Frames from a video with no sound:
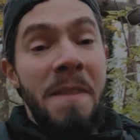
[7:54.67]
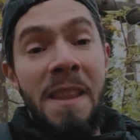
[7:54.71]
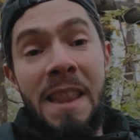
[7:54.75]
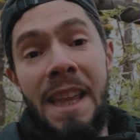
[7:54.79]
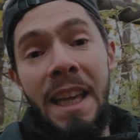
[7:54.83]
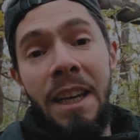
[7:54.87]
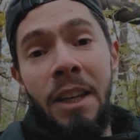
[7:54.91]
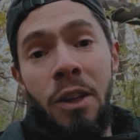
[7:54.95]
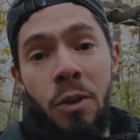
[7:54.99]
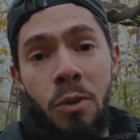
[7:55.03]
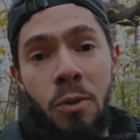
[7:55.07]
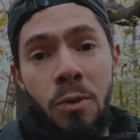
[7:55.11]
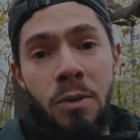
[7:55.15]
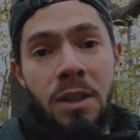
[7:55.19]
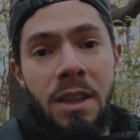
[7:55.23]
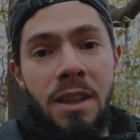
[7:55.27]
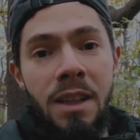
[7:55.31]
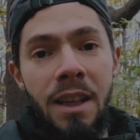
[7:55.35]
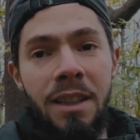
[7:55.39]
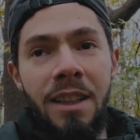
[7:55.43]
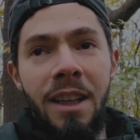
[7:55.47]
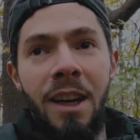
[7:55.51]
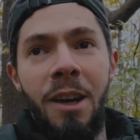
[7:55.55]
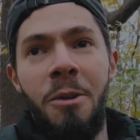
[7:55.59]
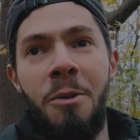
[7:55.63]
the news
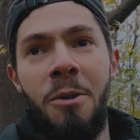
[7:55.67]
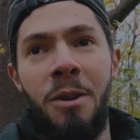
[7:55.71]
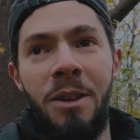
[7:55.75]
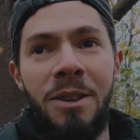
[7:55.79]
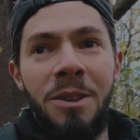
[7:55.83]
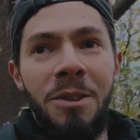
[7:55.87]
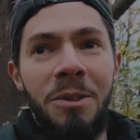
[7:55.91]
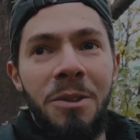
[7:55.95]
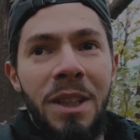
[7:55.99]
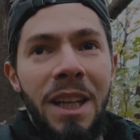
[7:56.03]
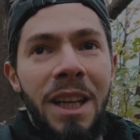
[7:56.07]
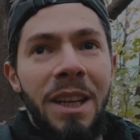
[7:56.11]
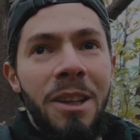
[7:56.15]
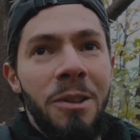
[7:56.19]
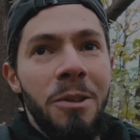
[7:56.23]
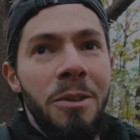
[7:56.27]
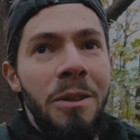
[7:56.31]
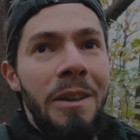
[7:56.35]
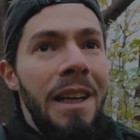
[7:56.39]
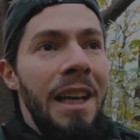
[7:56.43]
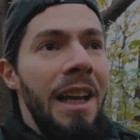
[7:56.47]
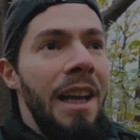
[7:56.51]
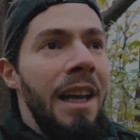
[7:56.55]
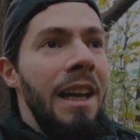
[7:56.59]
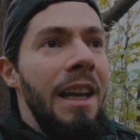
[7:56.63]
that I want to tell
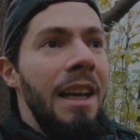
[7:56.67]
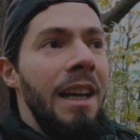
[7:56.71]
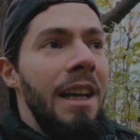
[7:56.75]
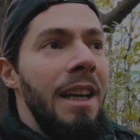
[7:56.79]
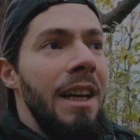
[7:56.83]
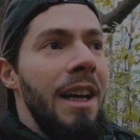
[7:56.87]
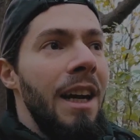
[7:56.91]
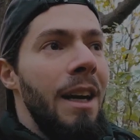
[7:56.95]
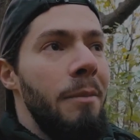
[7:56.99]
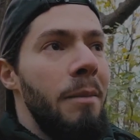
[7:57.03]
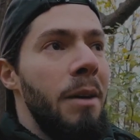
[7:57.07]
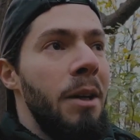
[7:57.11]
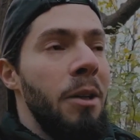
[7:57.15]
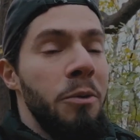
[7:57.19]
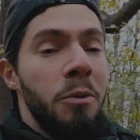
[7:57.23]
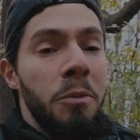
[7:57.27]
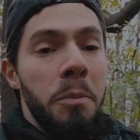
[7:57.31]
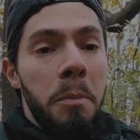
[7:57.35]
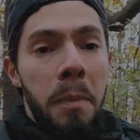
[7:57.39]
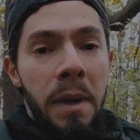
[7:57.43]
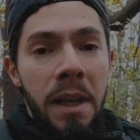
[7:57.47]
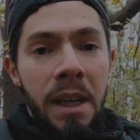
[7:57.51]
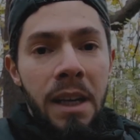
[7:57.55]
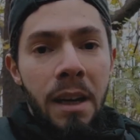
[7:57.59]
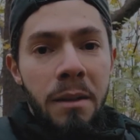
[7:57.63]
you about
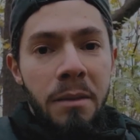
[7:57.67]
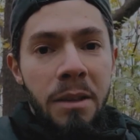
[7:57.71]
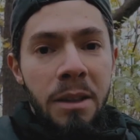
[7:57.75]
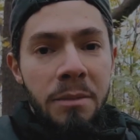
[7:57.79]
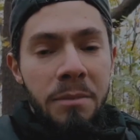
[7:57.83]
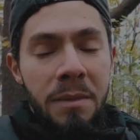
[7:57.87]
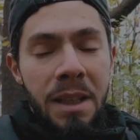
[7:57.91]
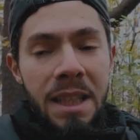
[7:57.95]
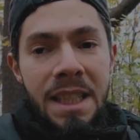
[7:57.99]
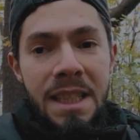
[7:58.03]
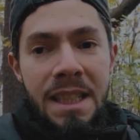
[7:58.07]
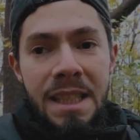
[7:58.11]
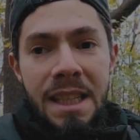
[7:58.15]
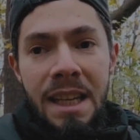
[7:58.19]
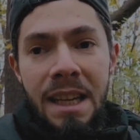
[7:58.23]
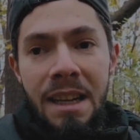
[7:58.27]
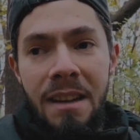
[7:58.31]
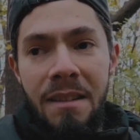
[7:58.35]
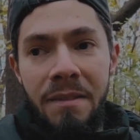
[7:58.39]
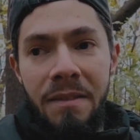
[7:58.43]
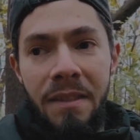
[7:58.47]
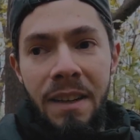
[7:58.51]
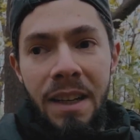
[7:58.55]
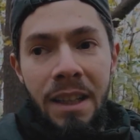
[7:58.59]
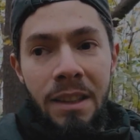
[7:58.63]
me, about
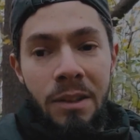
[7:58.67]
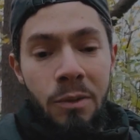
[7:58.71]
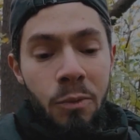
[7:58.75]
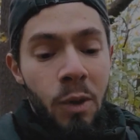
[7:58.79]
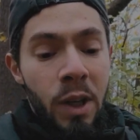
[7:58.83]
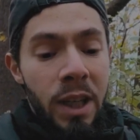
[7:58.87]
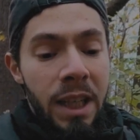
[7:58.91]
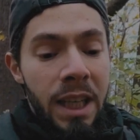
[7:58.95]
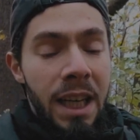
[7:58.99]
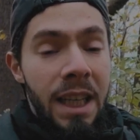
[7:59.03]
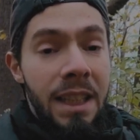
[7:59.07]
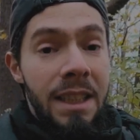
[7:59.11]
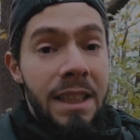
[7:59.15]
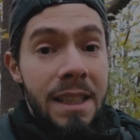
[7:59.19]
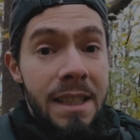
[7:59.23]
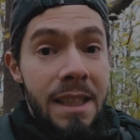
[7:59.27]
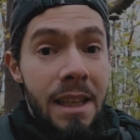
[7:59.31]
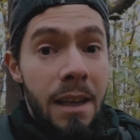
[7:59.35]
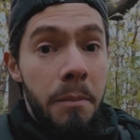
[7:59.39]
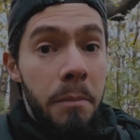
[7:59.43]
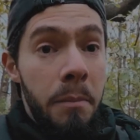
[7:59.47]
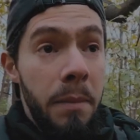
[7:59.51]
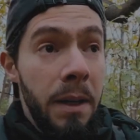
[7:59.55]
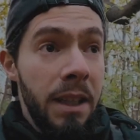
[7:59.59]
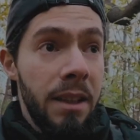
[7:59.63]
myself, and why I
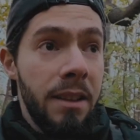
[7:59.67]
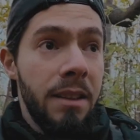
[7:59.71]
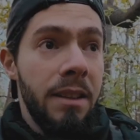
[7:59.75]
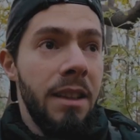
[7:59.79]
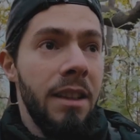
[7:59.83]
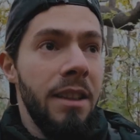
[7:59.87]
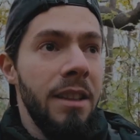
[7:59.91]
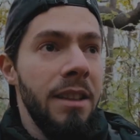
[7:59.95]
disappeared